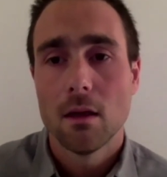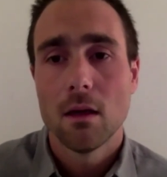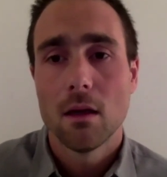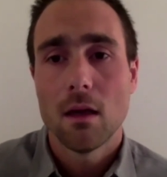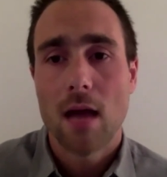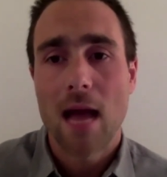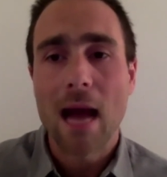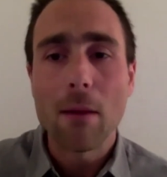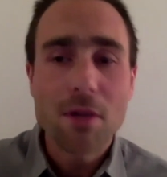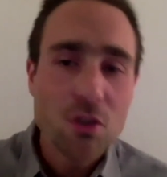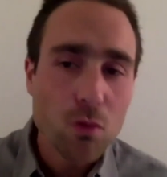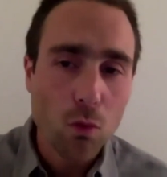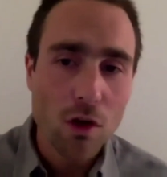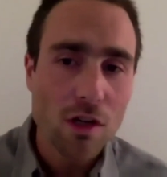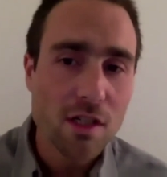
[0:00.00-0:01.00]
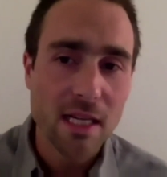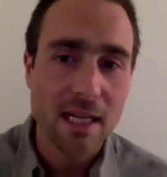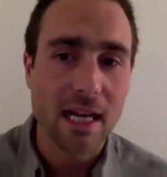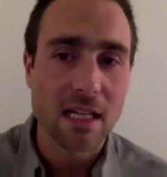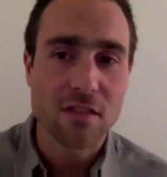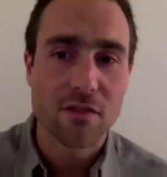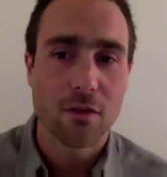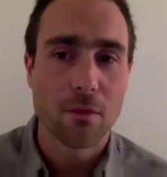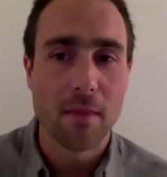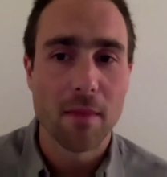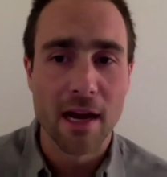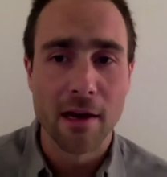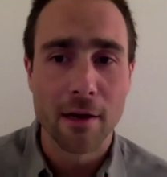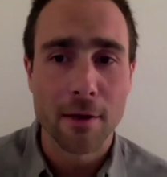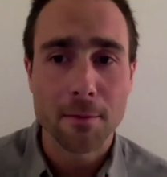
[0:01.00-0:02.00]
How much worse it gets from
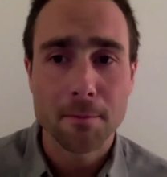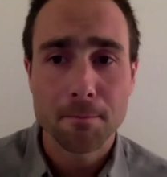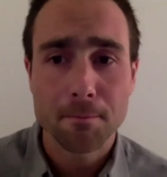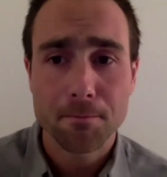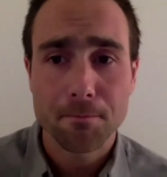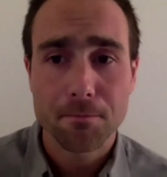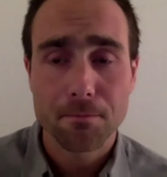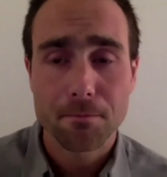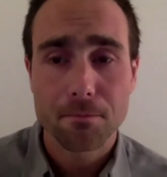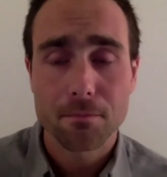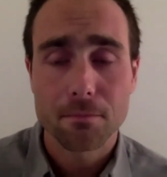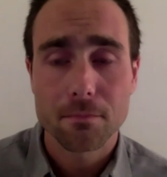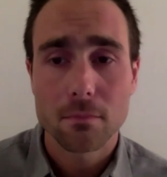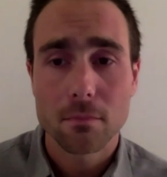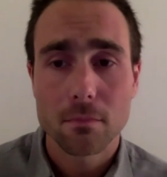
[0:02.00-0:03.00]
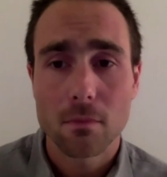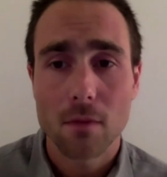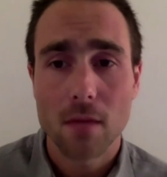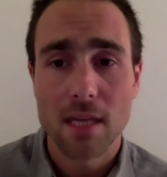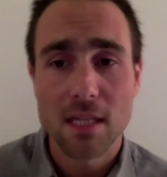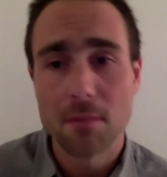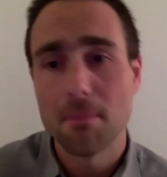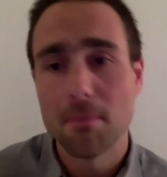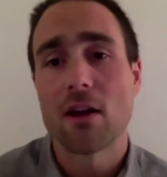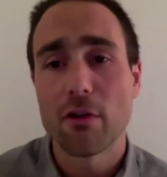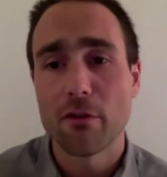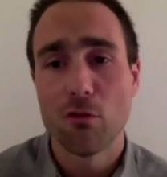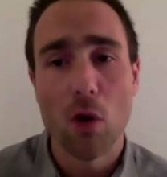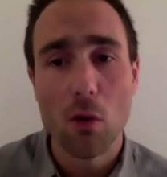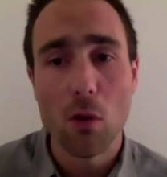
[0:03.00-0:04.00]
there is a matter
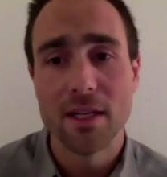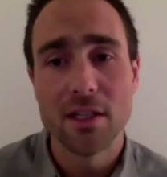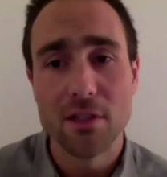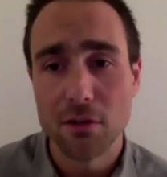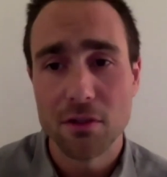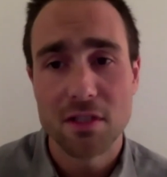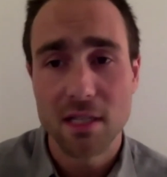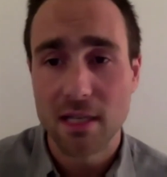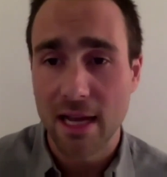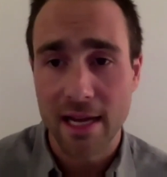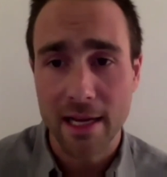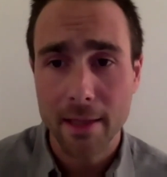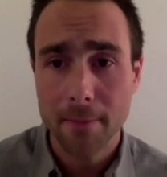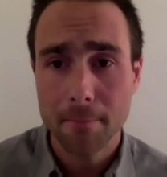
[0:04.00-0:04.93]
of what we do today.